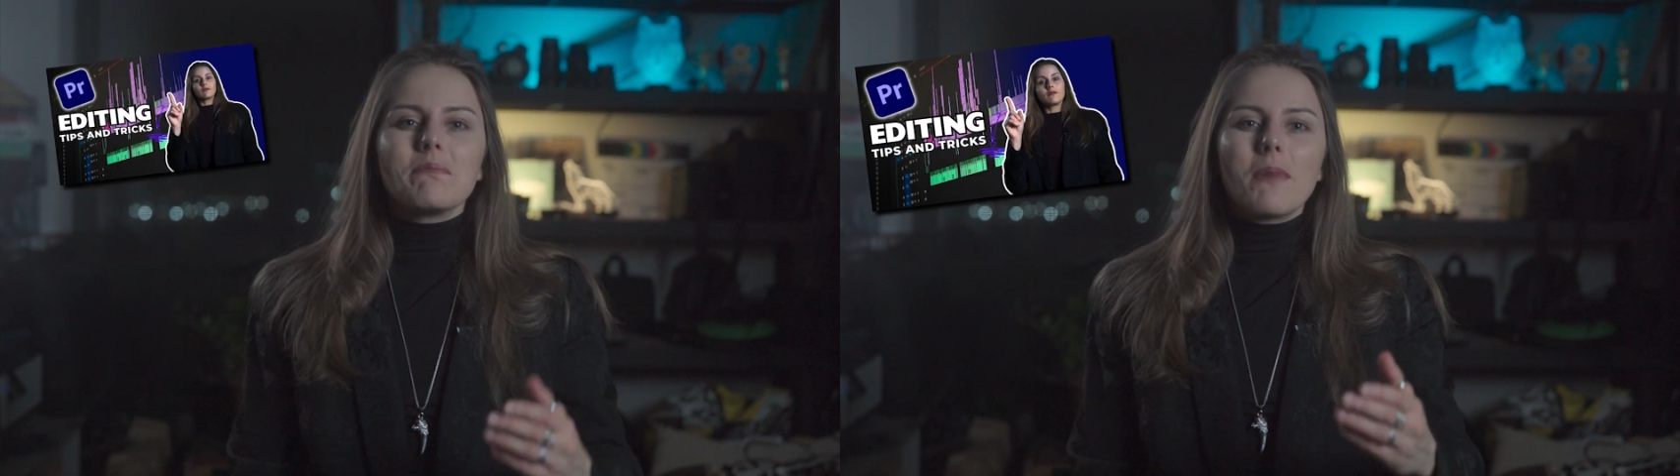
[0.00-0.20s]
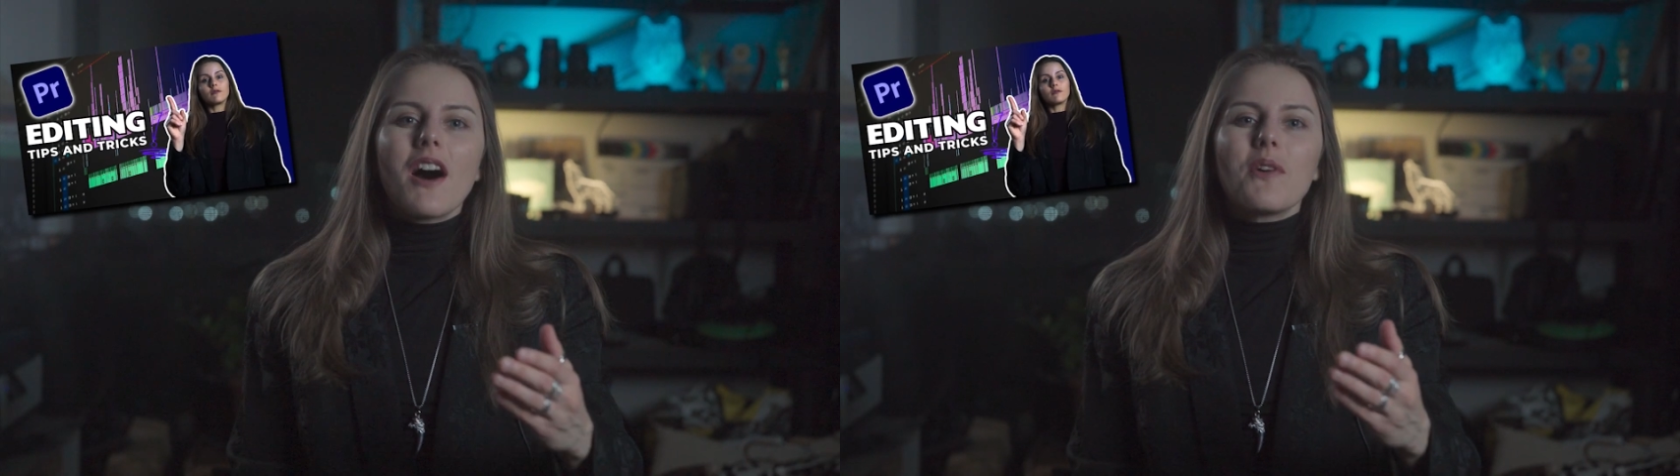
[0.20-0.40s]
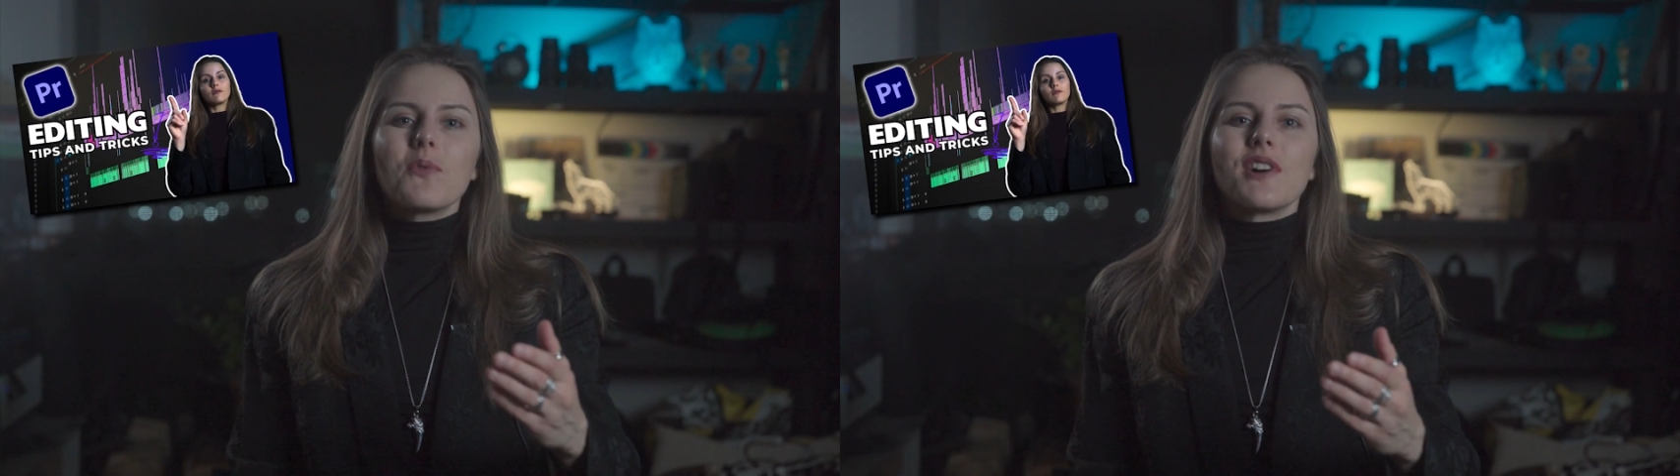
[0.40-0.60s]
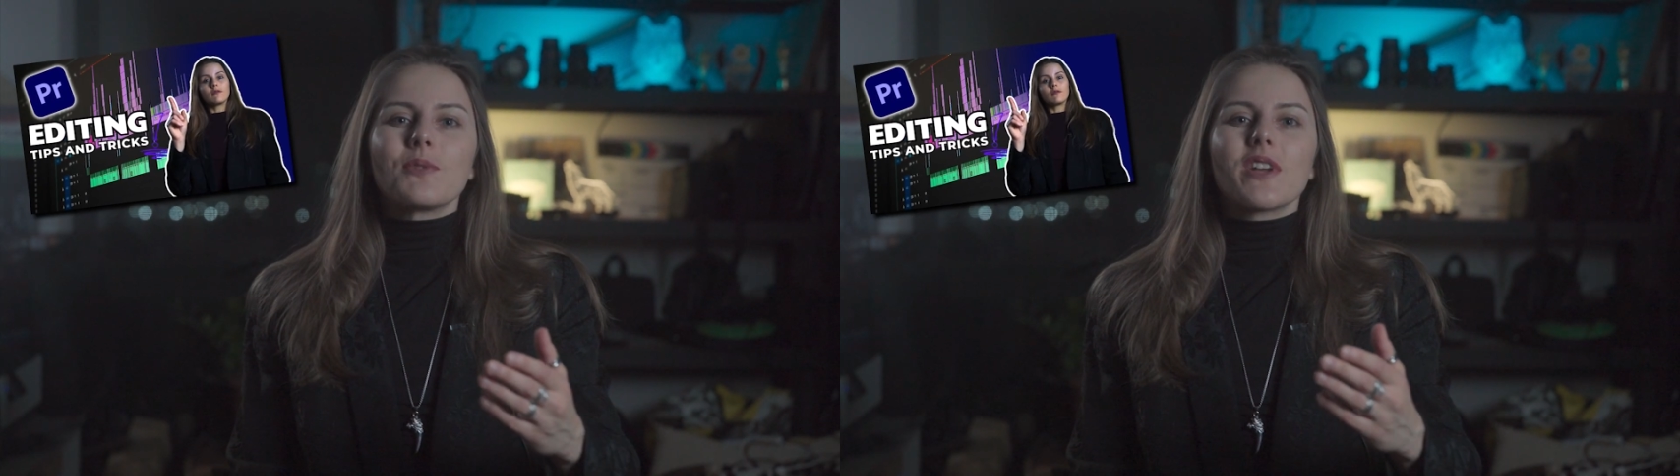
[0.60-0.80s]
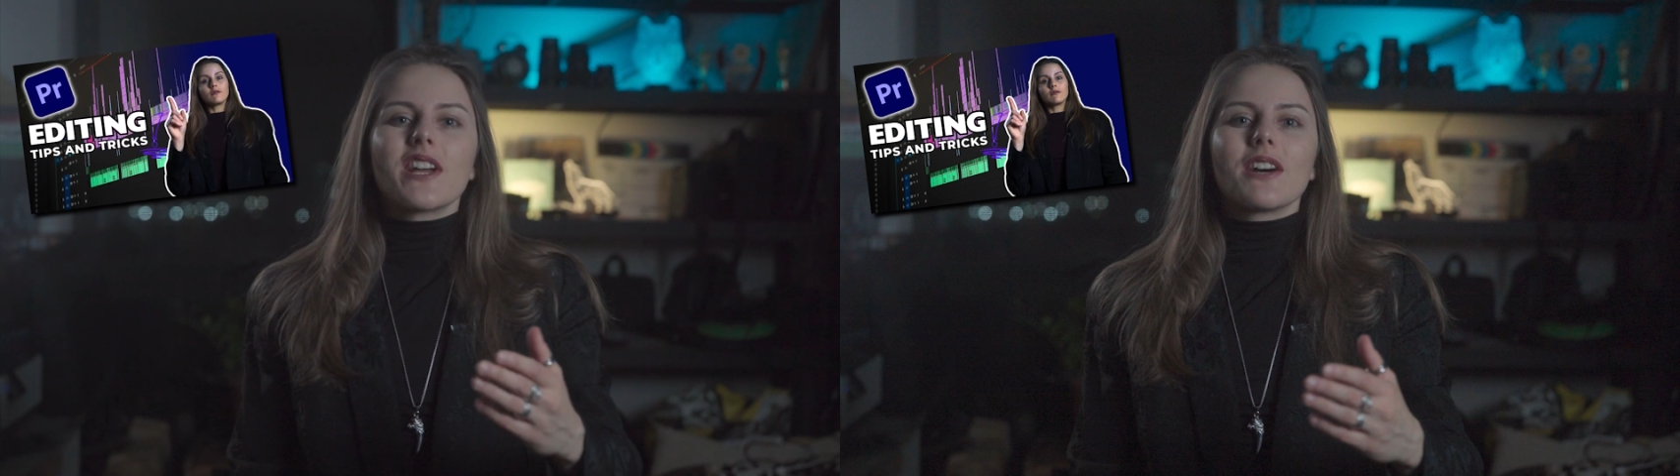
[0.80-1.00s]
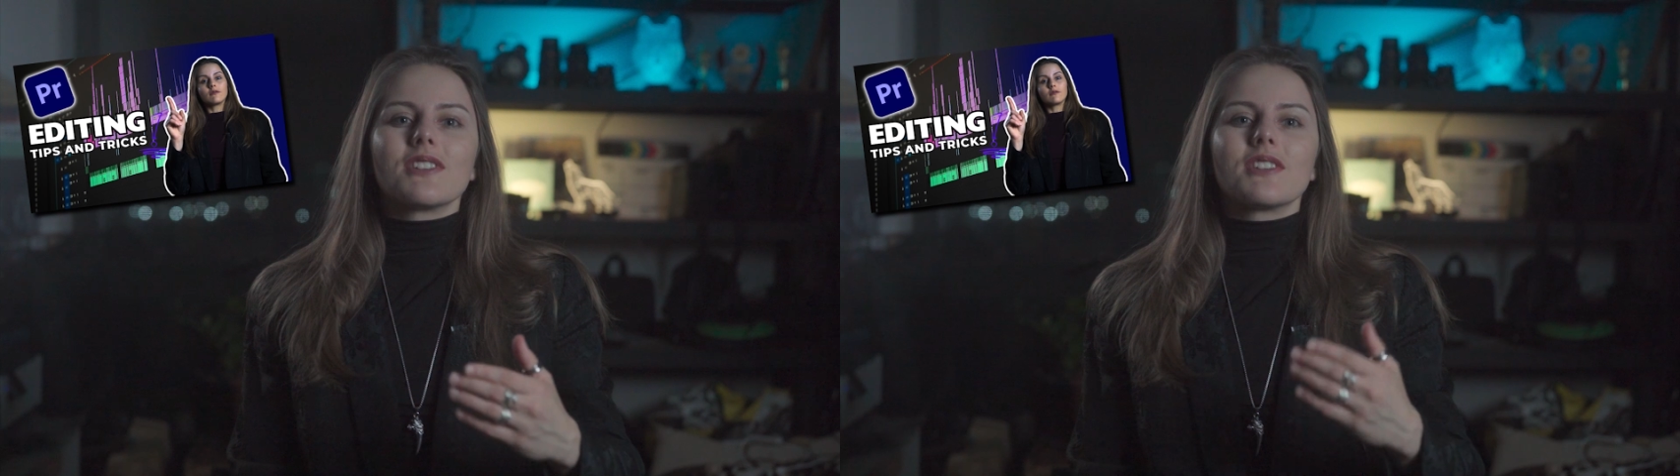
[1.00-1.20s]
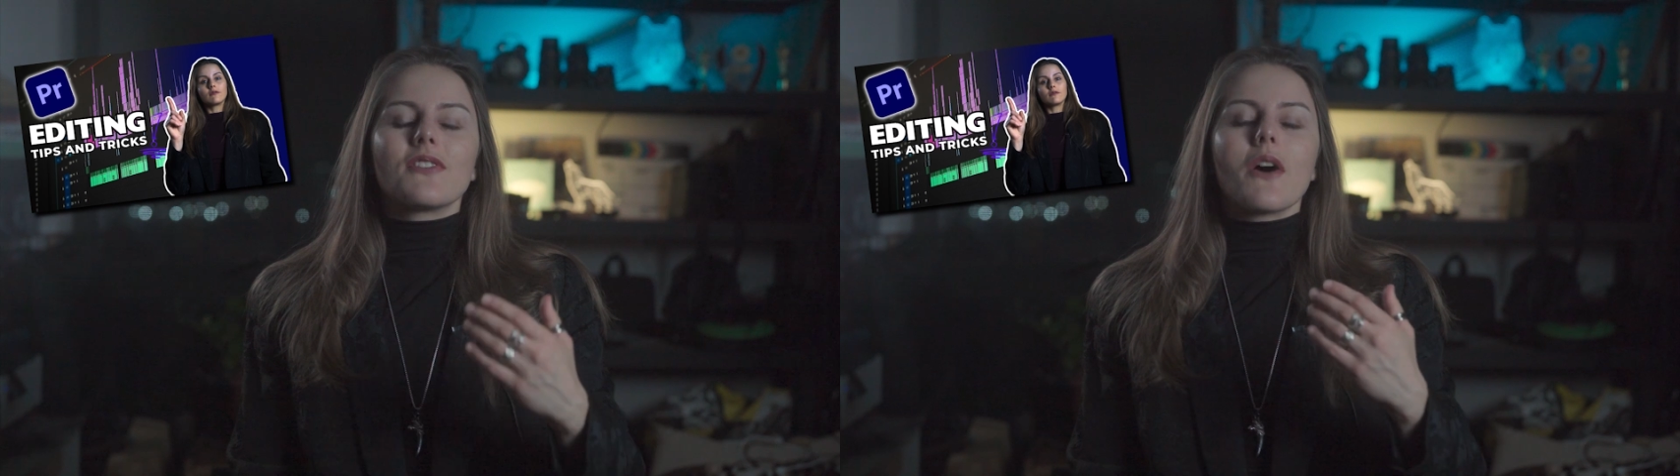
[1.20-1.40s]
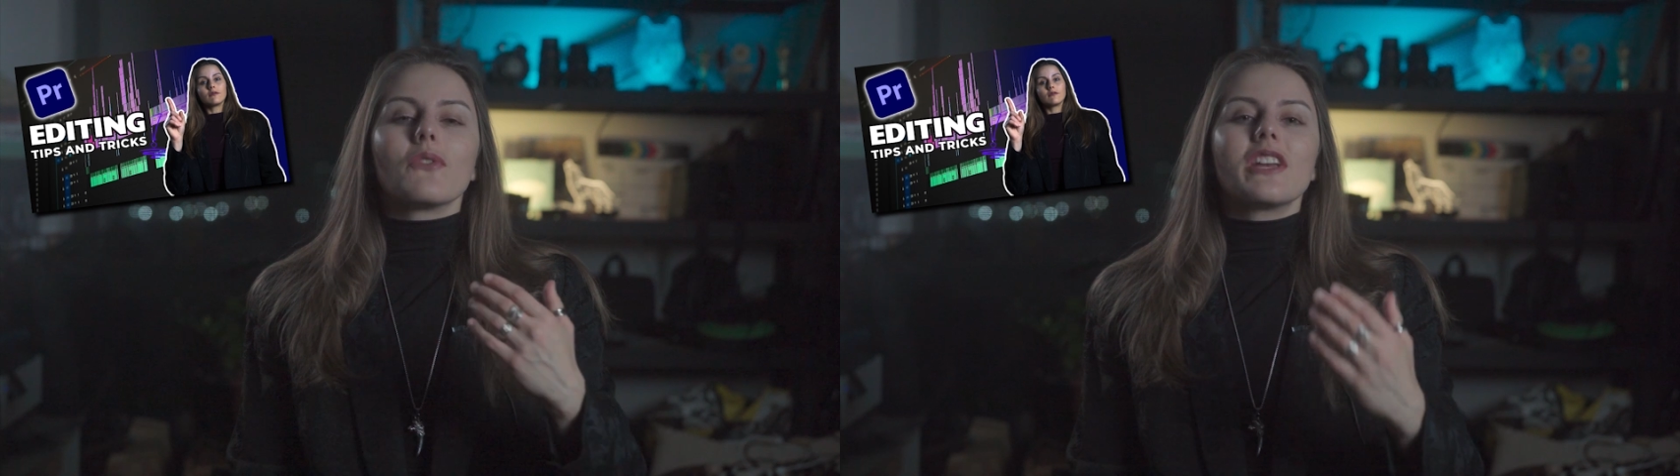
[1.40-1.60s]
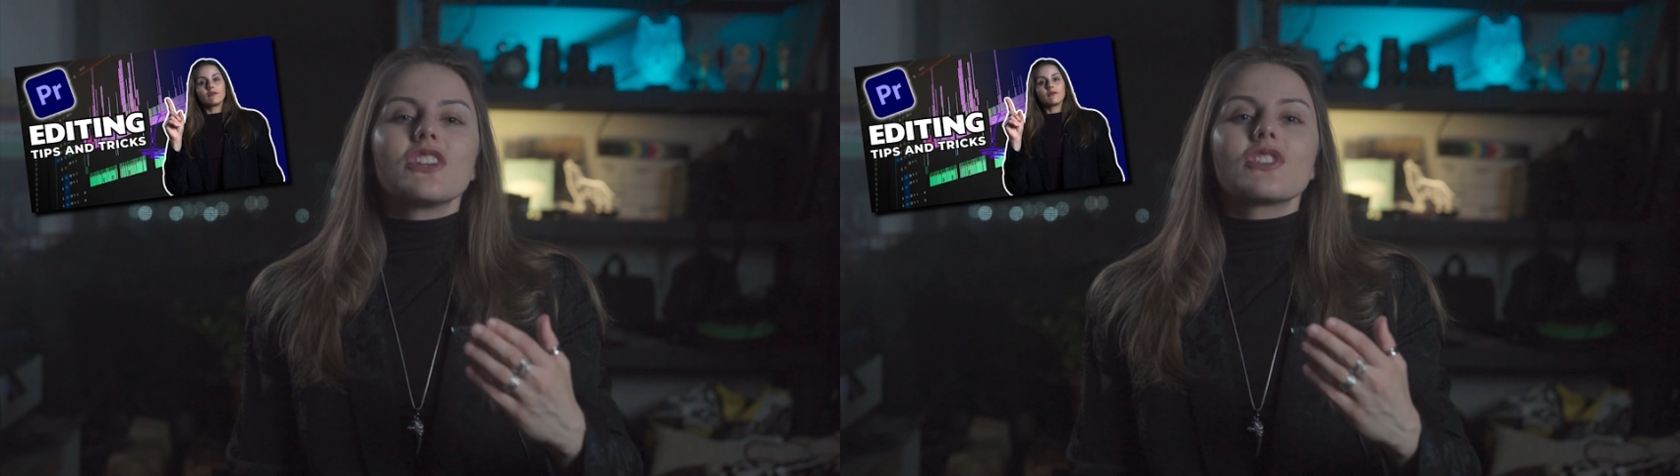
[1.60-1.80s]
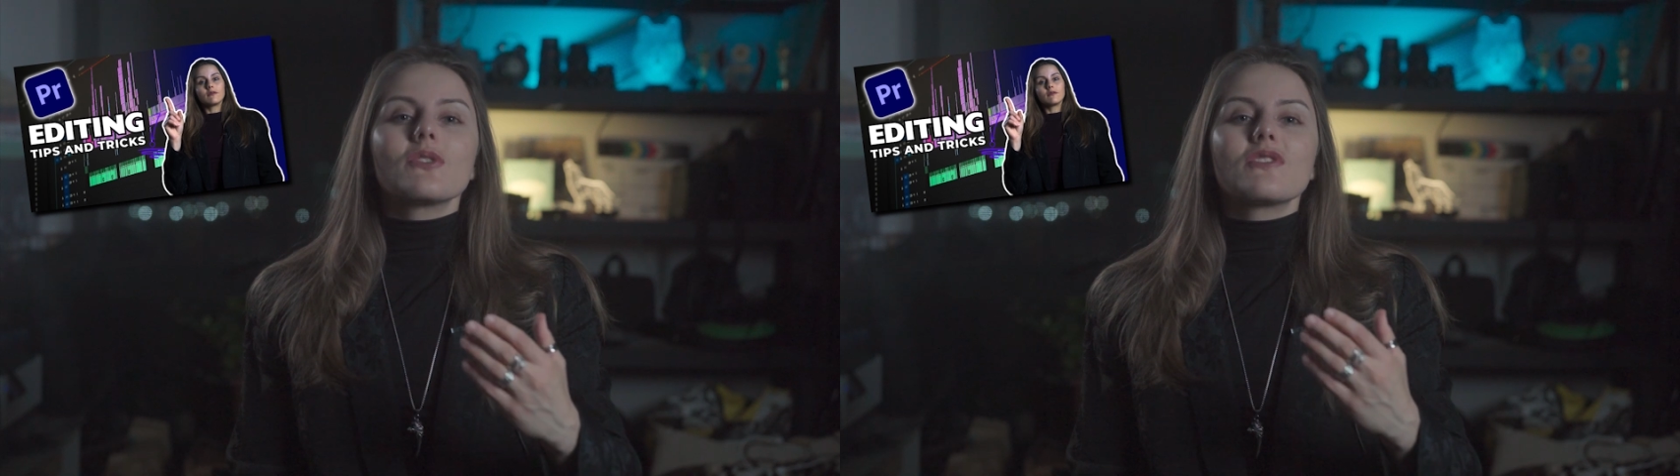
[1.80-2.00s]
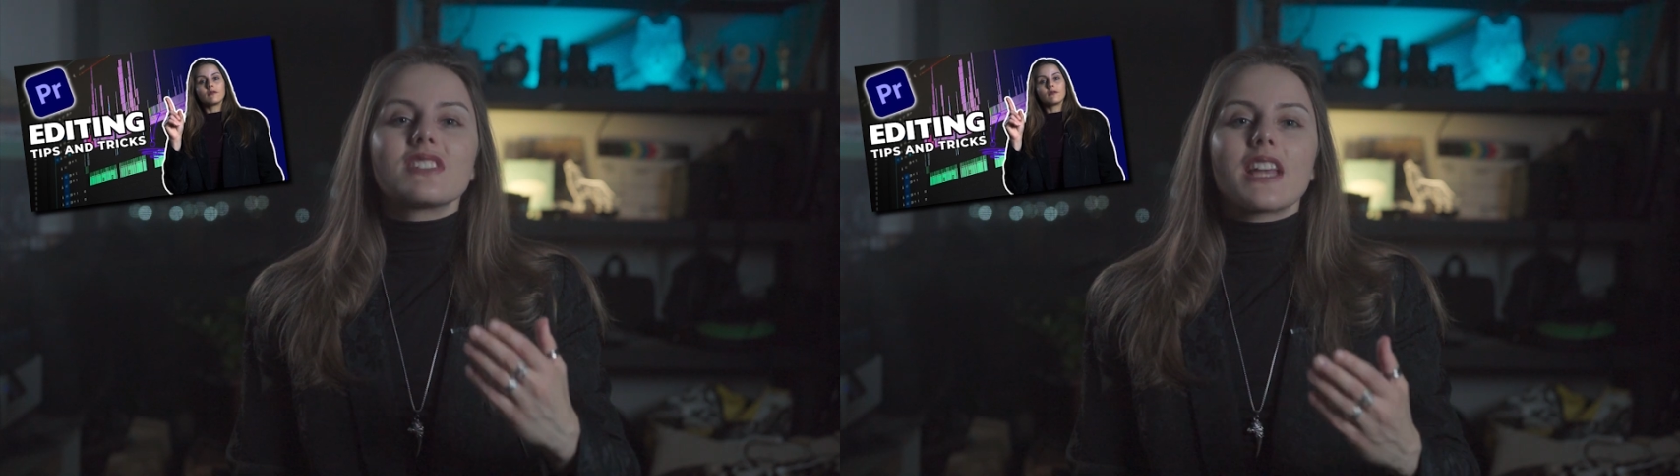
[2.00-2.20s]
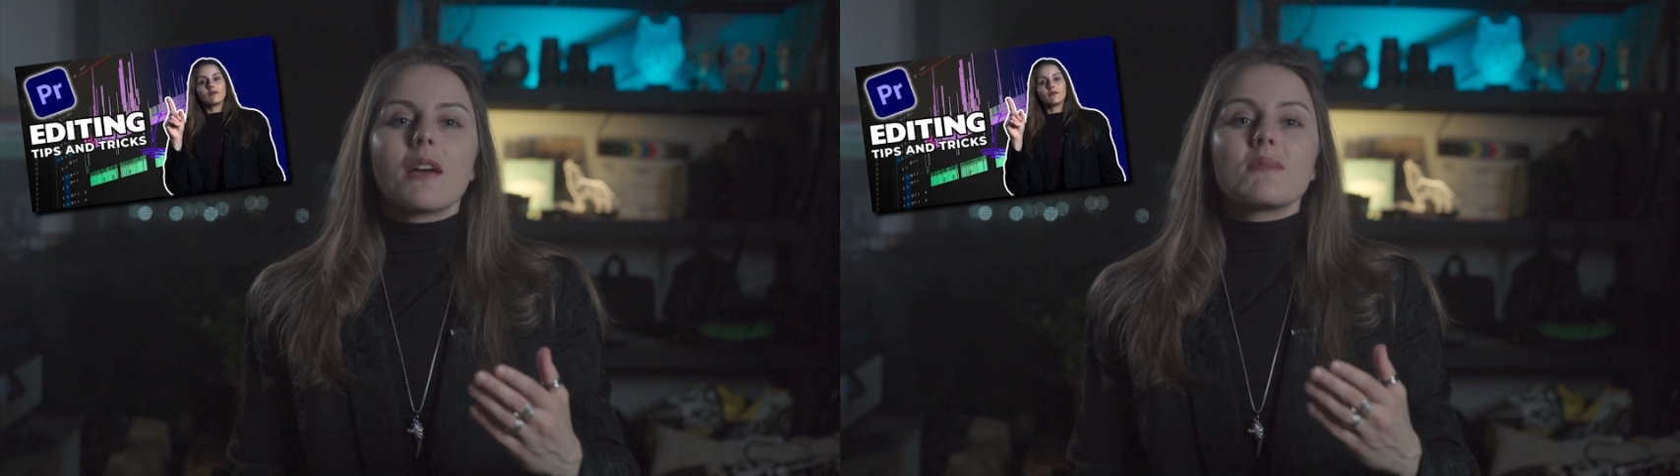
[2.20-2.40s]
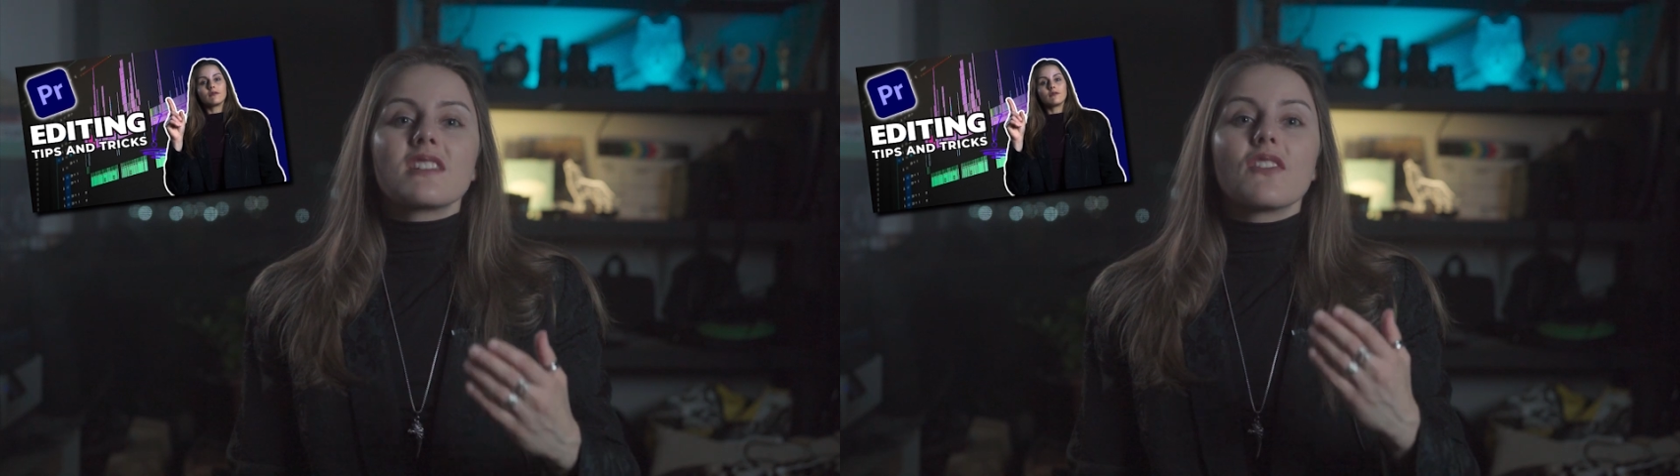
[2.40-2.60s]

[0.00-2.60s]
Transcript: In part 1, we covered the foundational steps